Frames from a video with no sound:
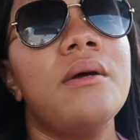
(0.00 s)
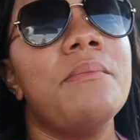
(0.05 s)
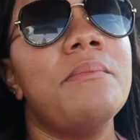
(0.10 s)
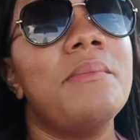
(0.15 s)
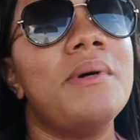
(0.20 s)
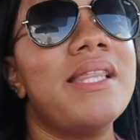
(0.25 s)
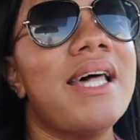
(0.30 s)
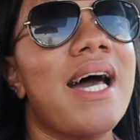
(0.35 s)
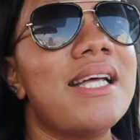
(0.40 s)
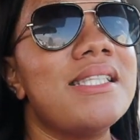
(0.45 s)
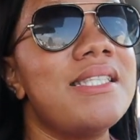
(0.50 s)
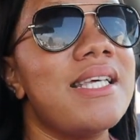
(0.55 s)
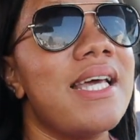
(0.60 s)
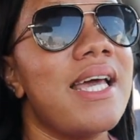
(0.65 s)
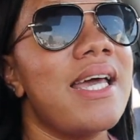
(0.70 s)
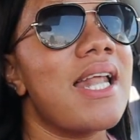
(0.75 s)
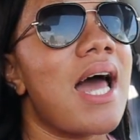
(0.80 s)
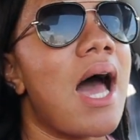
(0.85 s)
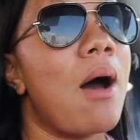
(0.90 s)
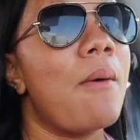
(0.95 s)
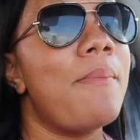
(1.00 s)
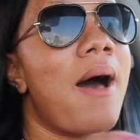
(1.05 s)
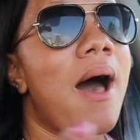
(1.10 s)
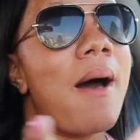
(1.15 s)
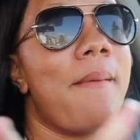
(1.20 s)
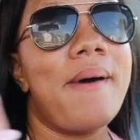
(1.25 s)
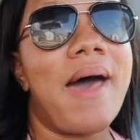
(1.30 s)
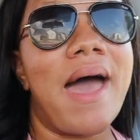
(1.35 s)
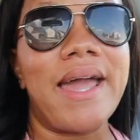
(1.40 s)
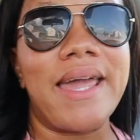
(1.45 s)
But that's it. I'll
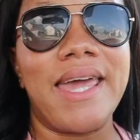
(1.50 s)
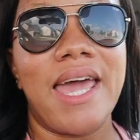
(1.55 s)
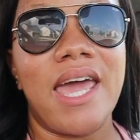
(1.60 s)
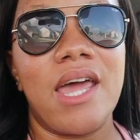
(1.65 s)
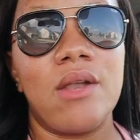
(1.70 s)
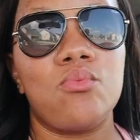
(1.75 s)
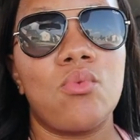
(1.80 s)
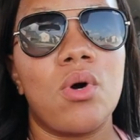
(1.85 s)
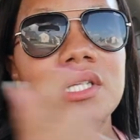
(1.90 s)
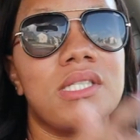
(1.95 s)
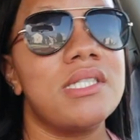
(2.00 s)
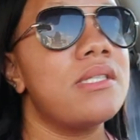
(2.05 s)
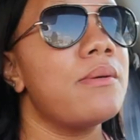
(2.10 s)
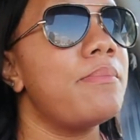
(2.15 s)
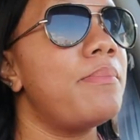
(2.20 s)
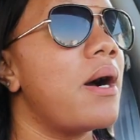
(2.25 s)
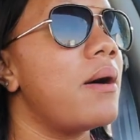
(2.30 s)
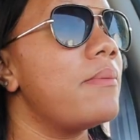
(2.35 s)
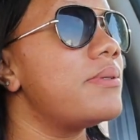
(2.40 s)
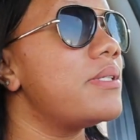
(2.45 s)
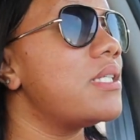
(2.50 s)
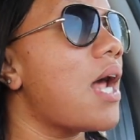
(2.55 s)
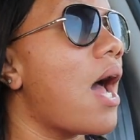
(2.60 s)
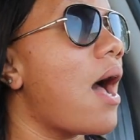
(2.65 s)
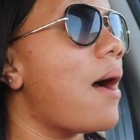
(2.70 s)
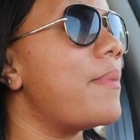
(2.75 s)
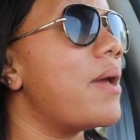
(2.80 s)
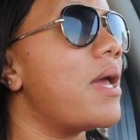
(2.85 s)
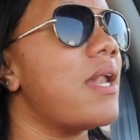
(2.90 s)
pop back in once the pump stop